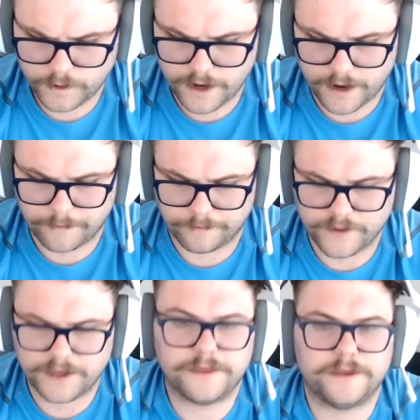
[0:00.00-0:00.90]
um,
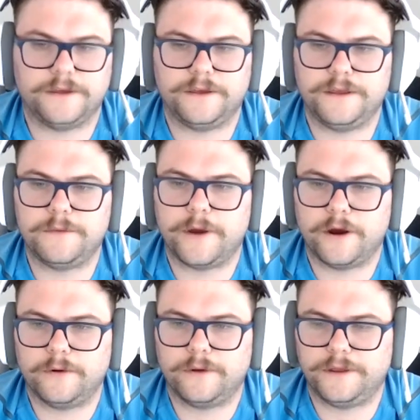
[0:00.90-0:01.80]
in the in the
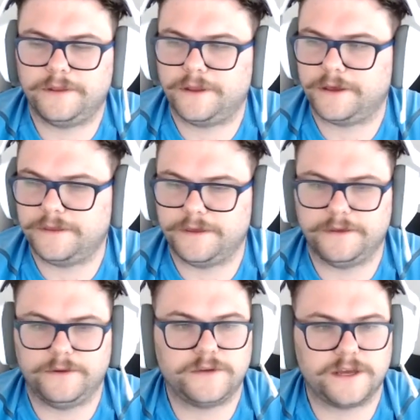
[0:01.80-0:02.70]
pair in like the
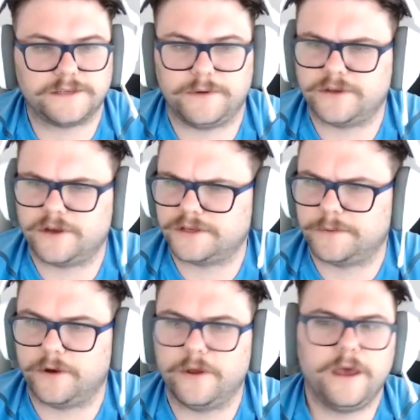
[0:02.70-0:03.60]
New Testament, it talks
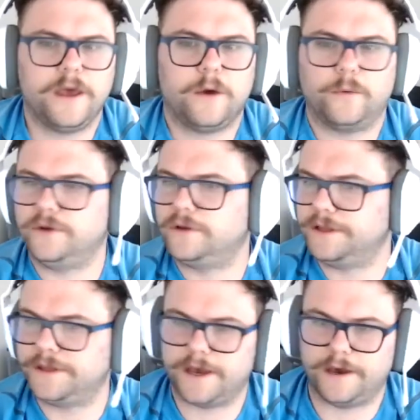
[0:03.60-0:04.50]
about when you
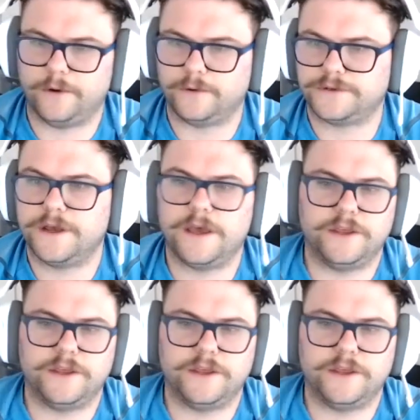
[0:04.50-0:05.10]
clean the house,